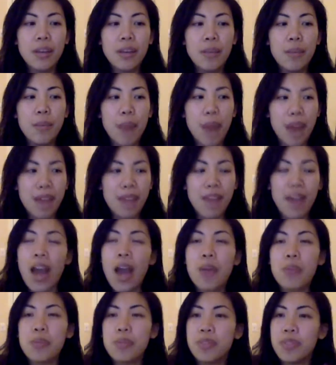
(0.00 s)
my
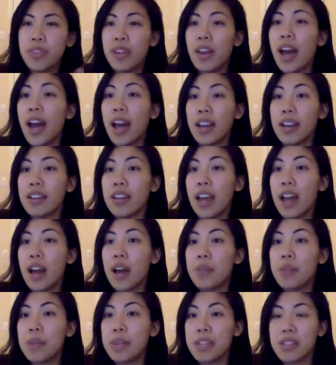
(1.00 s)
vibes feel higher
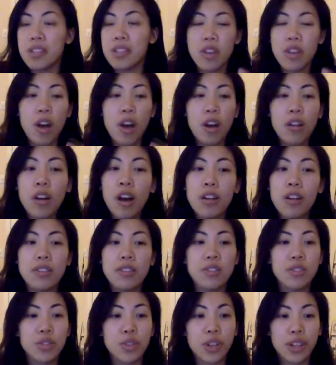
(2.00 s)
now because it's all
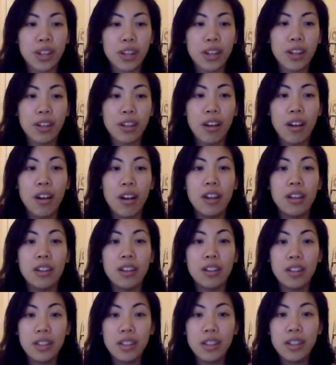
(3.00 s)
concentrated
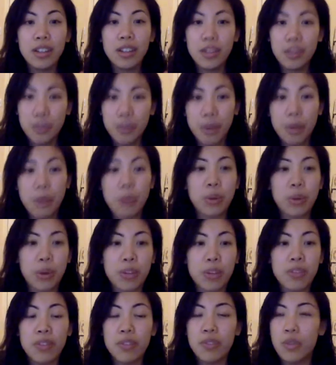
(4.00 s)
on what we're
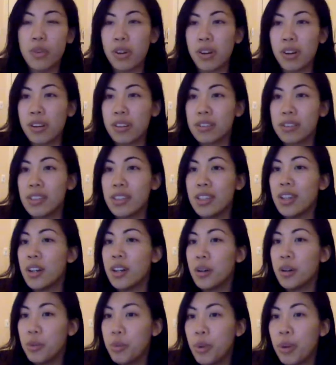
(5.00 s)
grateful for,
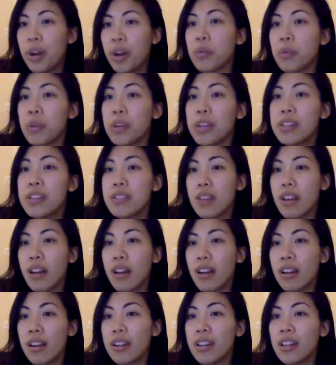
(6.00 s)
what our wins
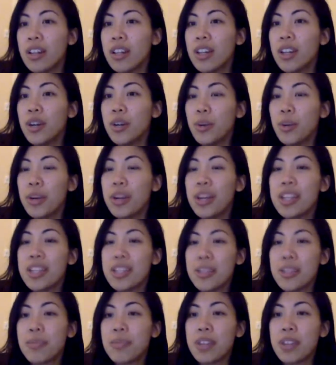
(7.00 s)
are, what is
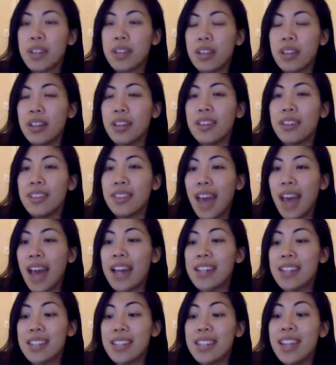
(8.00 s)
something good
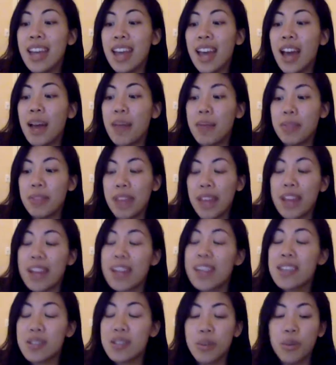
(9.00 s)
that did happen, that
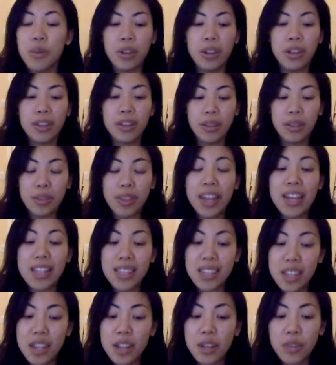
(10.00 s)

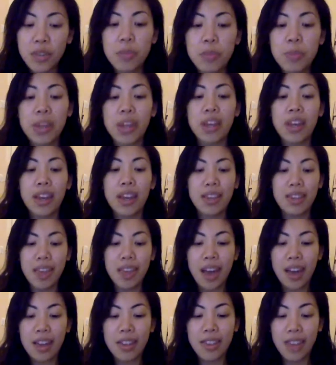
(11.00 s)
is here for me and
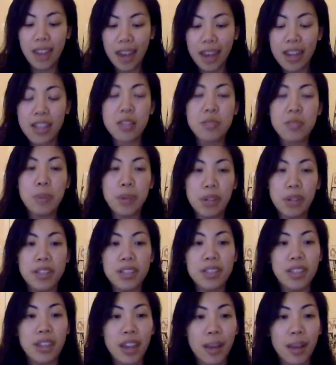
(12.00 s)
that I
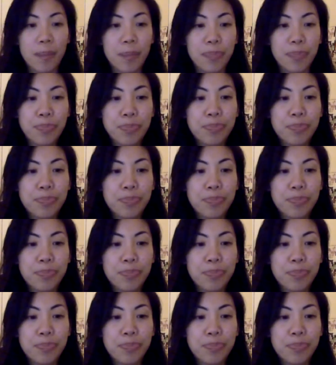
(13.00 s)
experienced today.